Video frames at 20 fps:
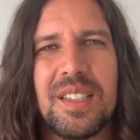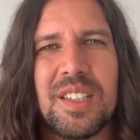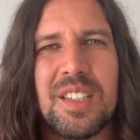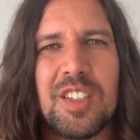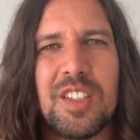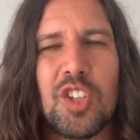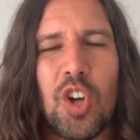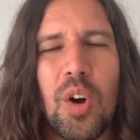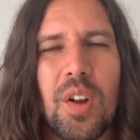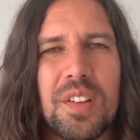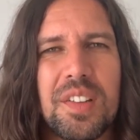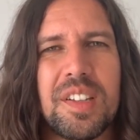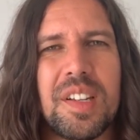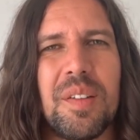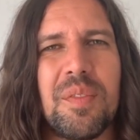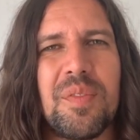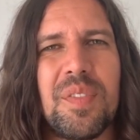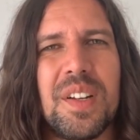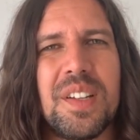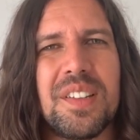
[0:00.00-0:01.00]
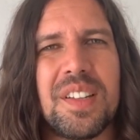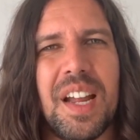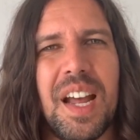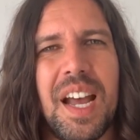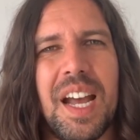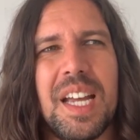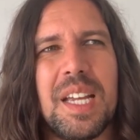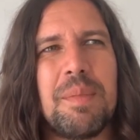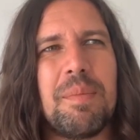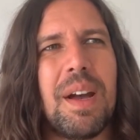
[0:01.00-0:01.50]
got something to
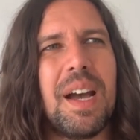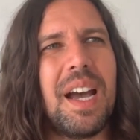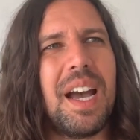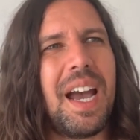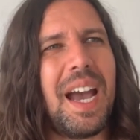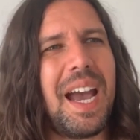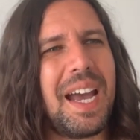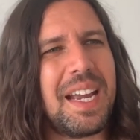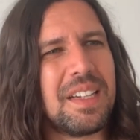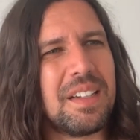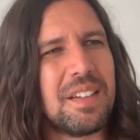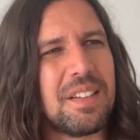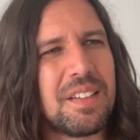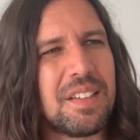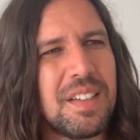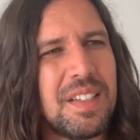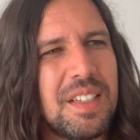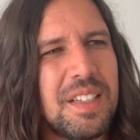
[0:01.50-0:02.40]
aim at, and